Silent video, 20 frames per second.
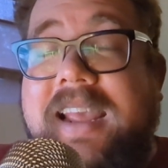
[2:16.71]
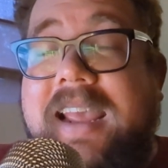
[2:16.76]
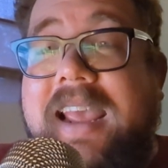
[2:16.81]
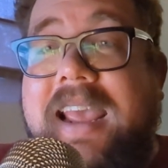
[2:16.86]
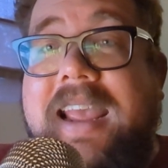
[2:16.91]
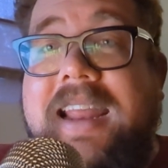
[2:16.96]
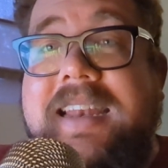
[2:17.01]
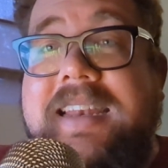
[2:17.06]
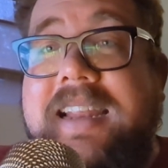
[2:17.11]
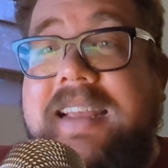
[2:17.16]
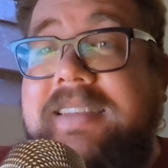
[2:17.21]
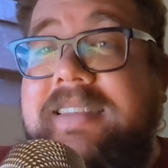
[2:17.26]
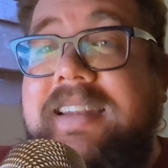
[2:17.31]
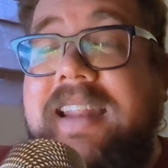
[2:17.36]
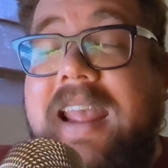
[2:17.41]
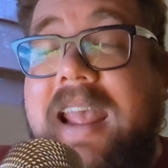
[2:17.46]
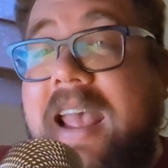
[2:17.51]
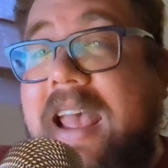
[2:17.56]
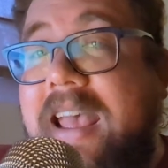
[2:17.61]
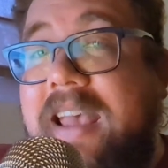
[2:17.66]
it doesn't
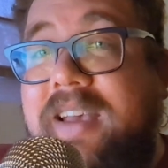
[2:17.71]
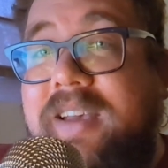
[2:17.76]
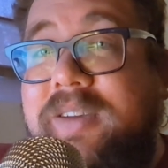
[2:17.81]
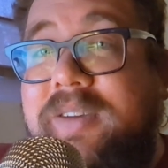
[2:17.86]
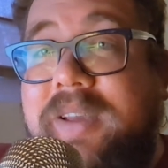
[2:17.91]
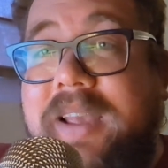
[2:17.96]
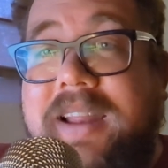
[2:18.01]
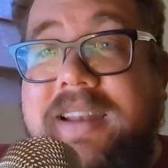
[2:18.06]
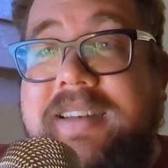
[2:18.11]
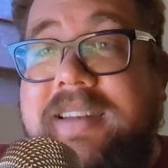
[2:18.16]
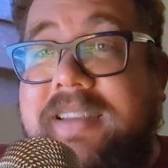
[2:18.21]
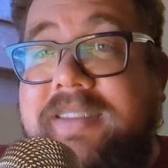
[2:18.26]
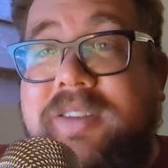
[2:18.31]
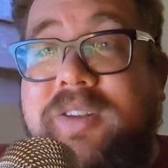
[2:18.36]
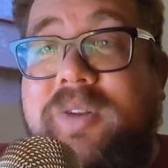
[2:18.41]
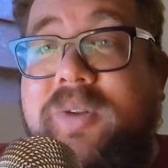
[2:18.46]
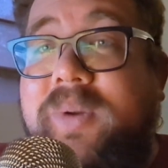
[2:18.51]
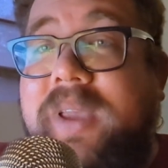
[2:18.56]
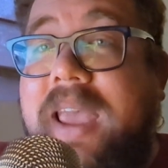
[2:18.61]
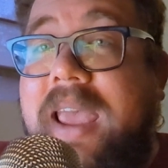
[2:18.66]
have it
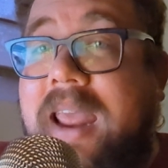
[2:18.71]
doesn't look